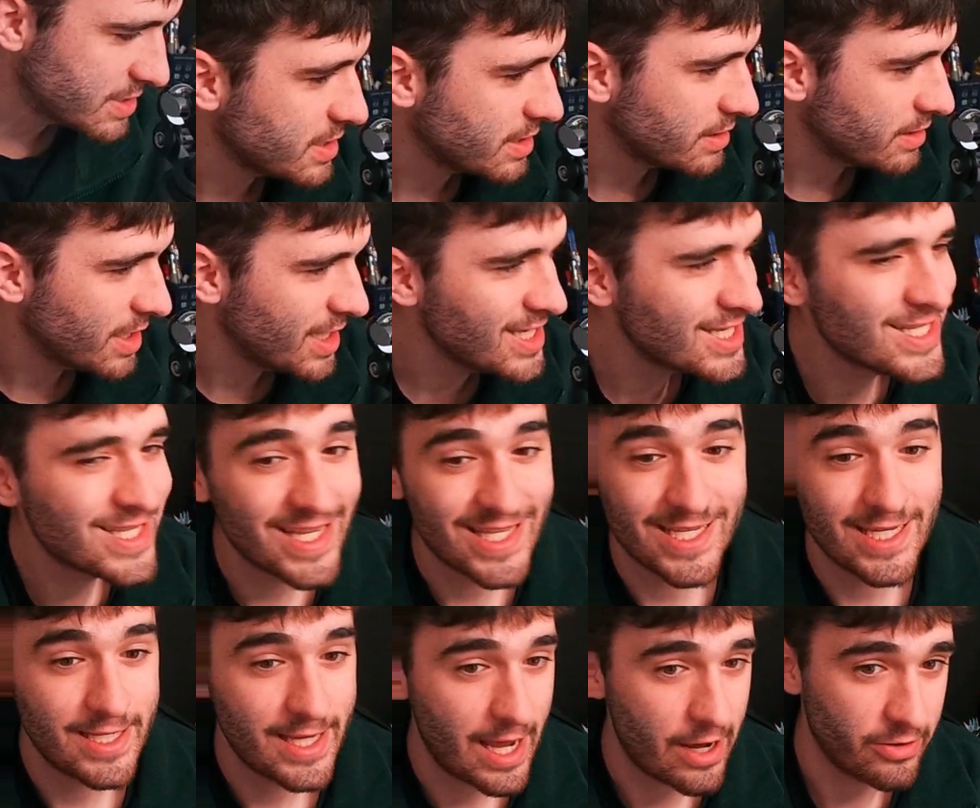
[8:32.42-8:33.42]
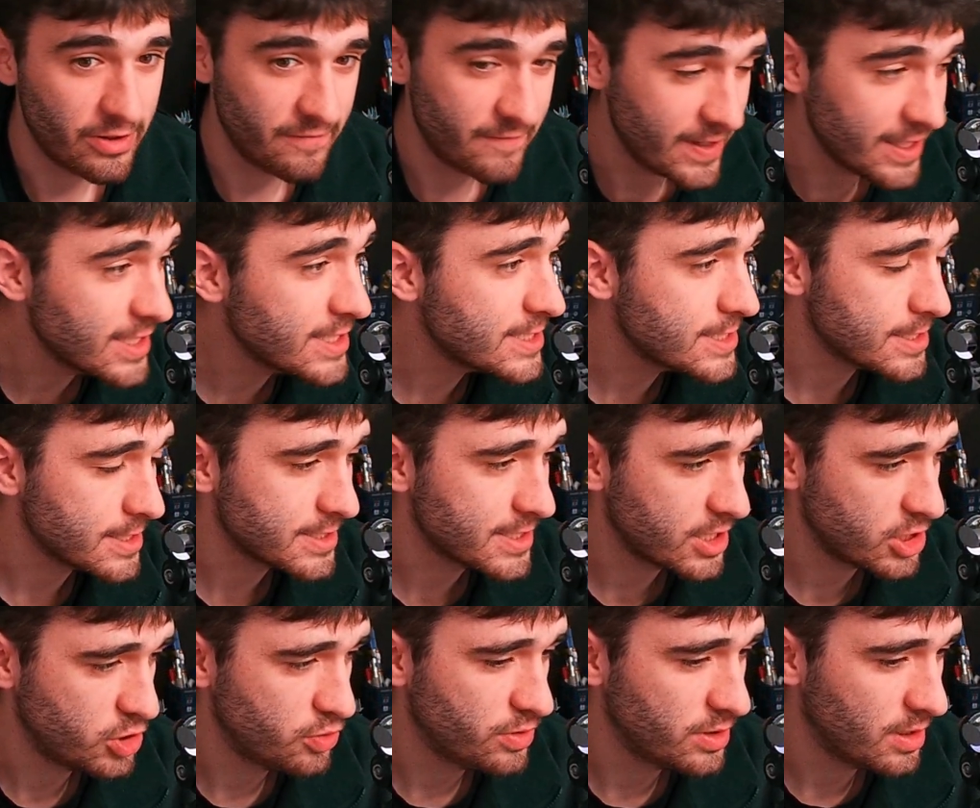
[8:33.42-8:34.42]
See, this city now, Lumiose,
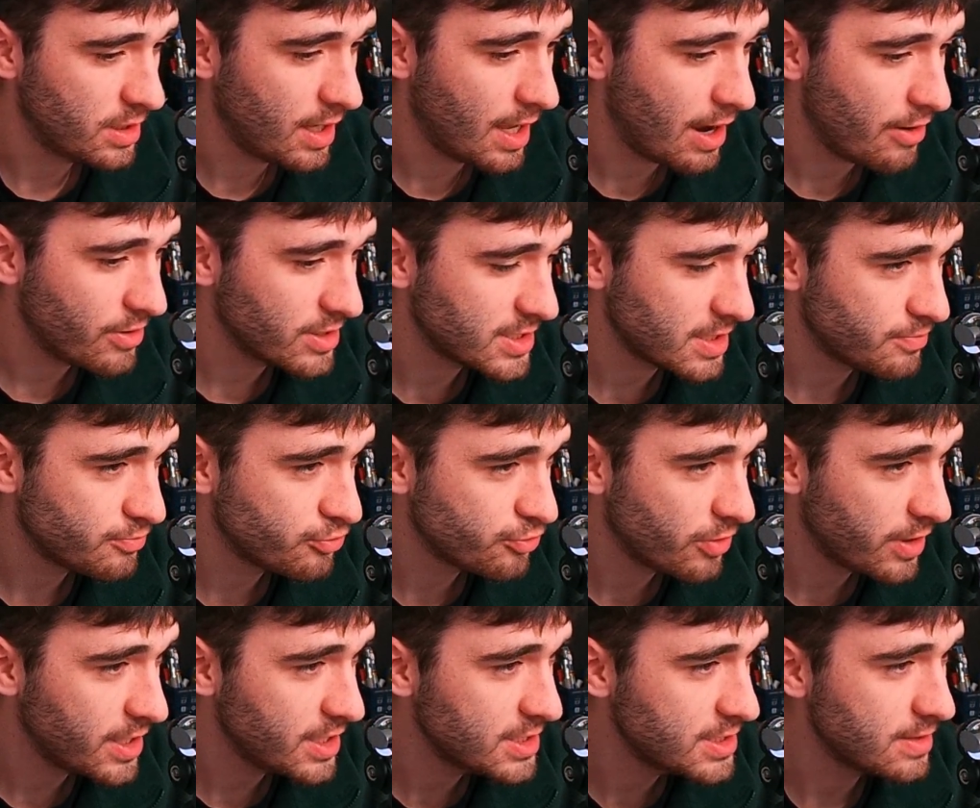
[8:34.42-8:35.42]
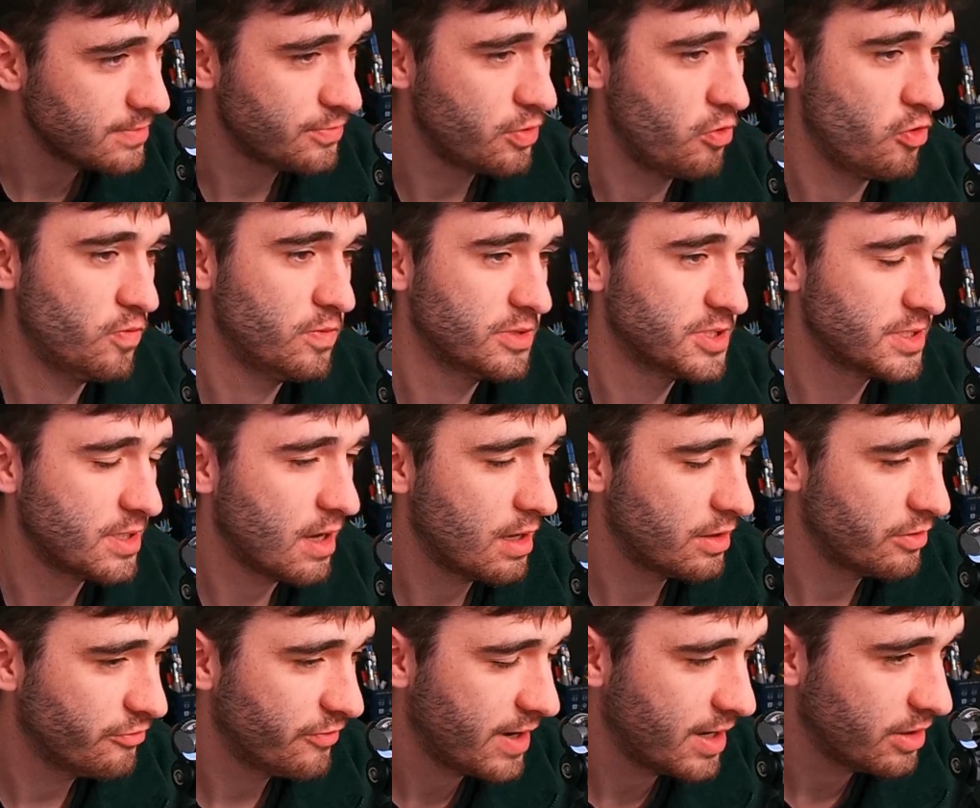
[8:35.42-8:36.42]
is actually one of the areas I praised in Pokemon
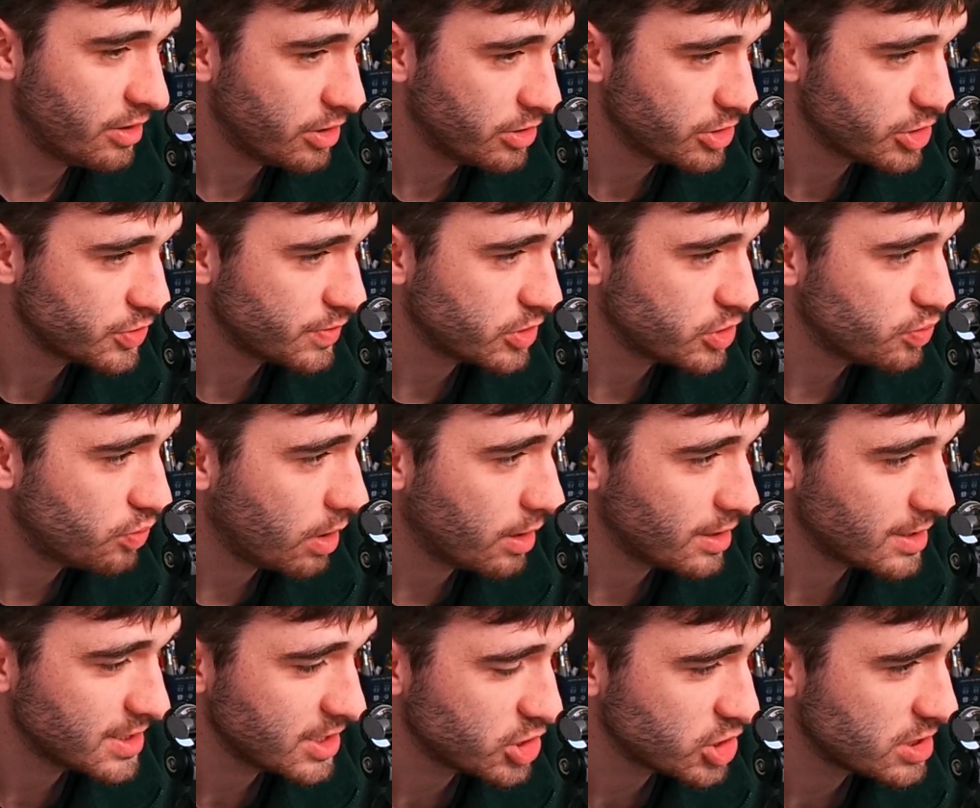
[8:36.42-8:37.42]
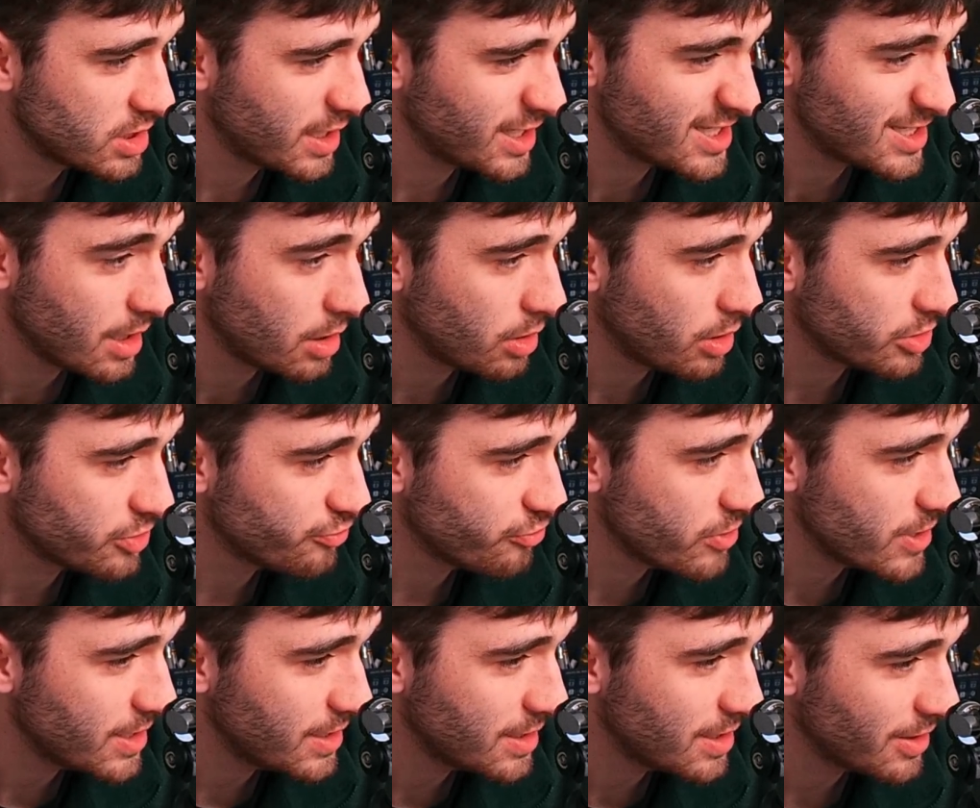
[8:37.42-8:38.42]
Scarlet and Violet on the Switch 1, because it still looked
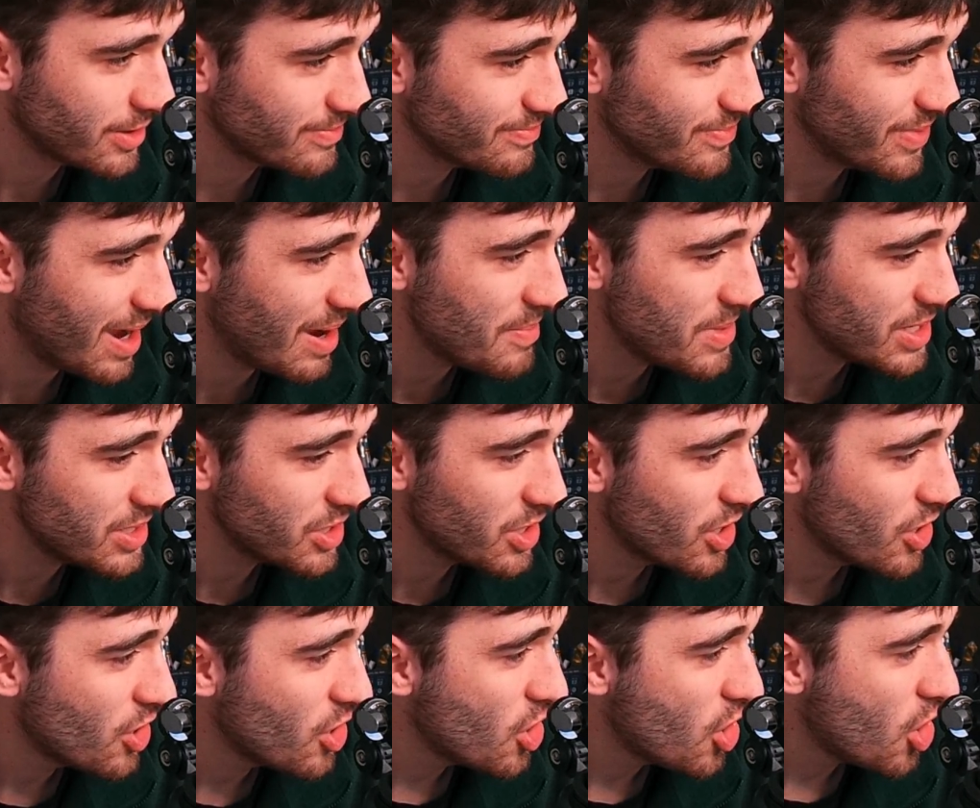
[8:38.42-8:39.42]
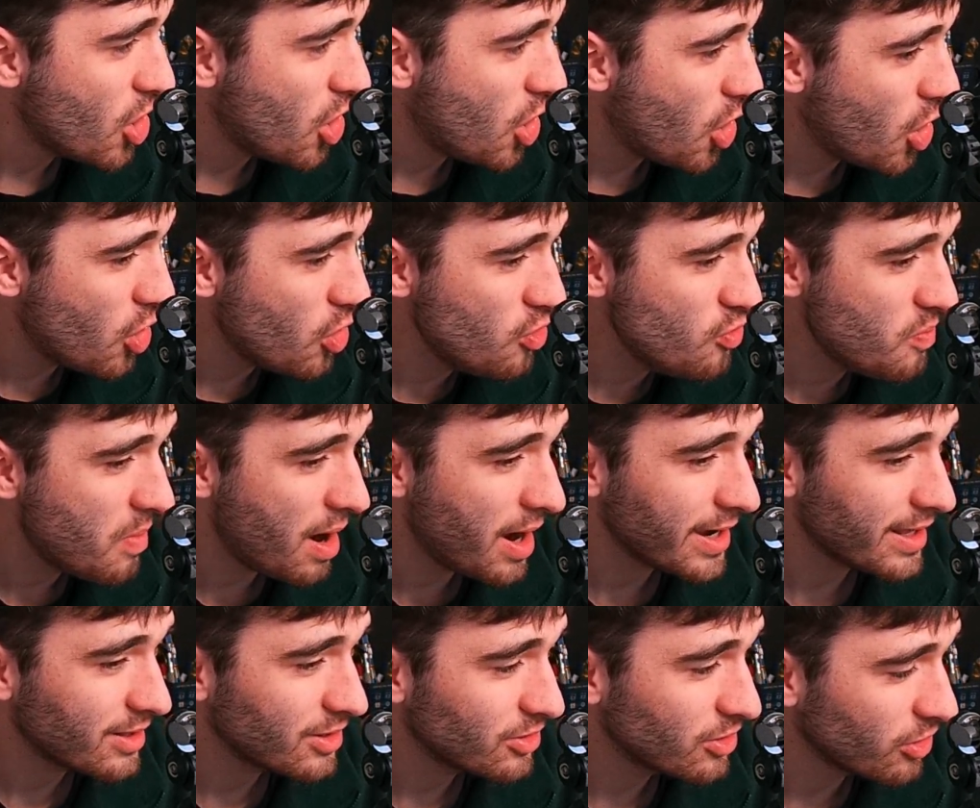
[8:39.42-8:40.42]
really good. But I mean, oh
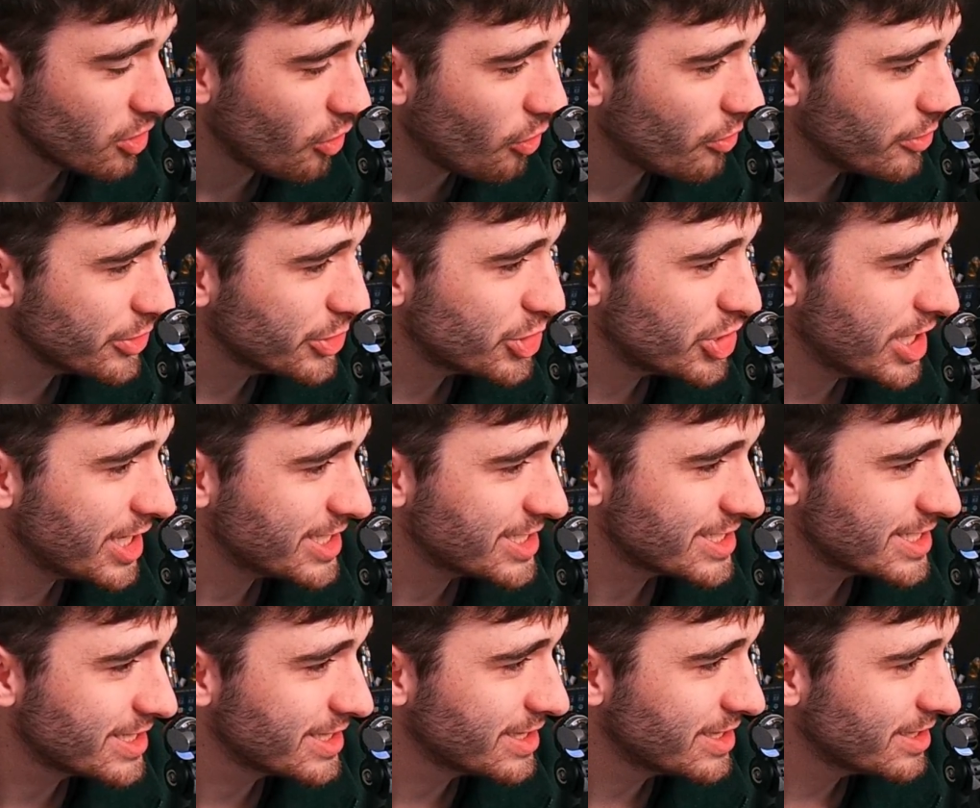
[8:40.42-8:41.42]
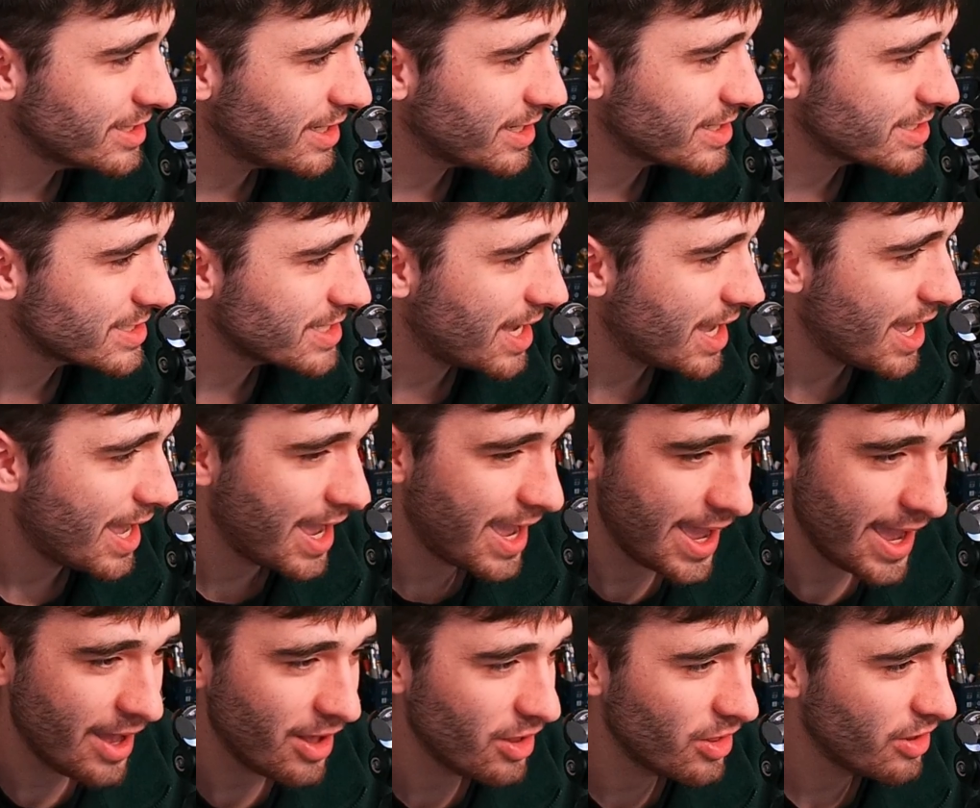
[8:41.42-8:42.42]
my lord, this looks a
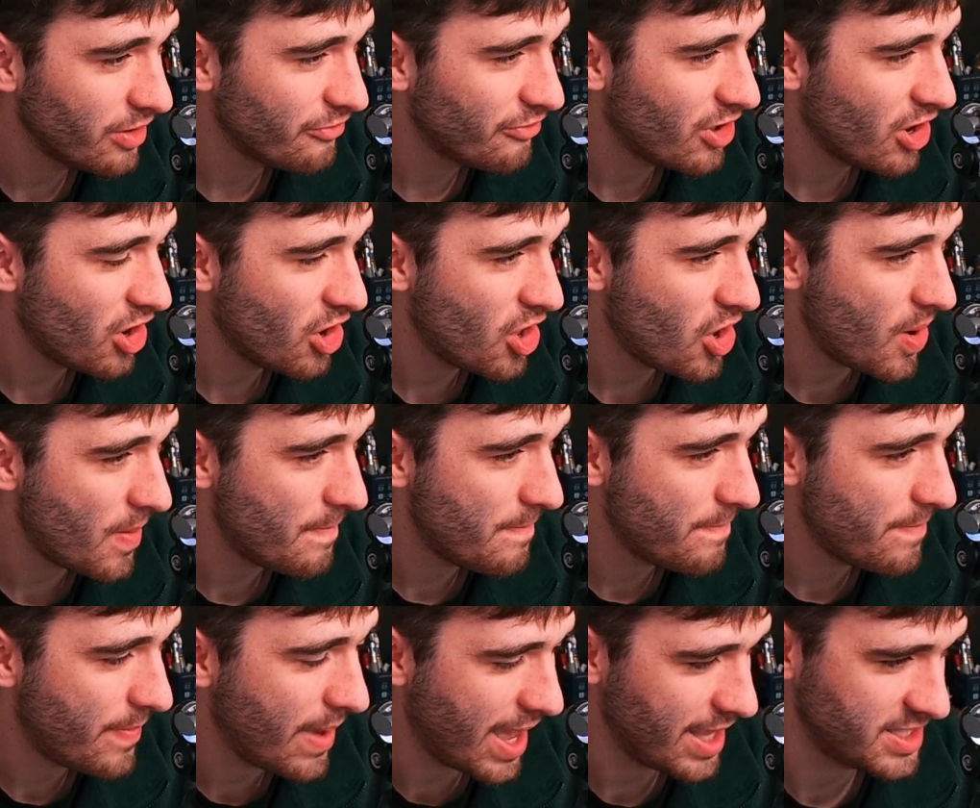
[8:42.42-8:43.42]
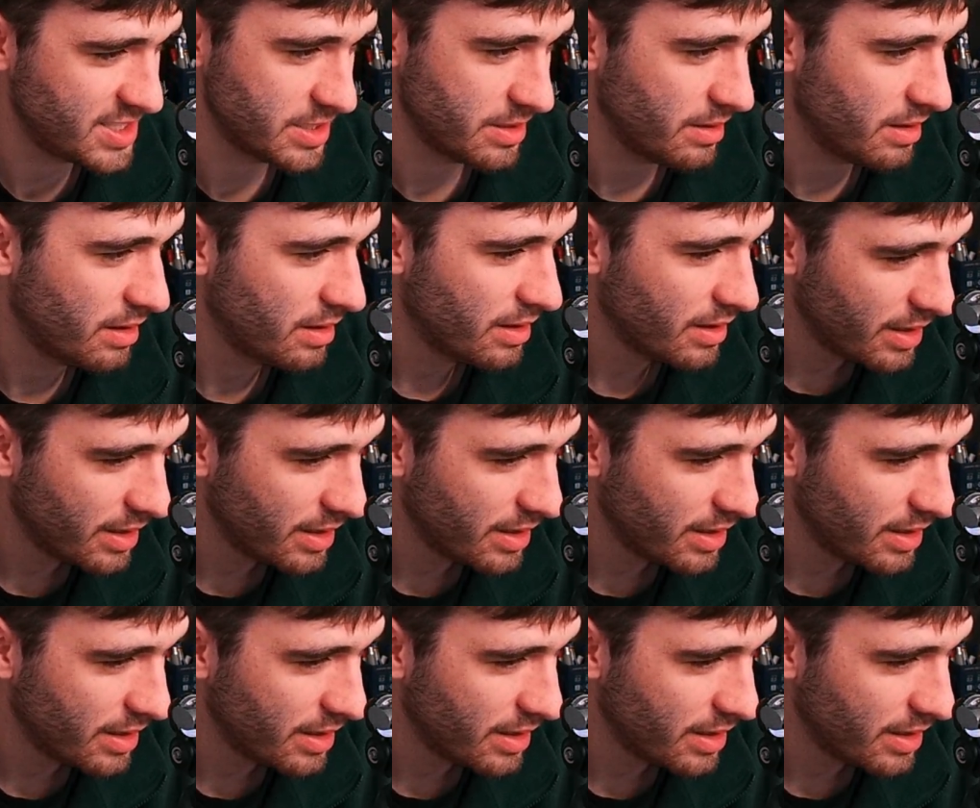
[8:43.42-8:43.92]
hell of a lot better.